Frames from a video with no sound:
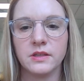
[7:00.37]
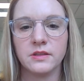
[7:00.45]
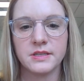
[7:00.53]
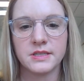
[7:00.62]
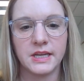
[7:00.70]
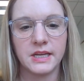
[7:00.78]

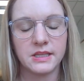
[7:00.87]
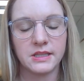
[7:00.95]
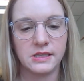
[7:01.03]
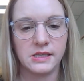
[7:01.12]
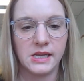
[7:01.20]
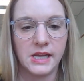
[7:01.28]
villus length
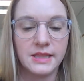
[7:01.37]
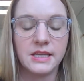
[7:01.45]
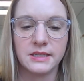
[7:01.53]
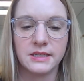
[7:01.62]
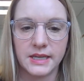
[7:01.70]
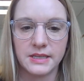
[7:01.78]
in, in the
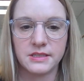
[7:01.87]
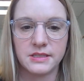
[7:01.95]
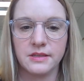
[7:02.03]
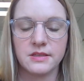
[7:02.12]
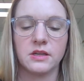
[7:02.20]
intestine,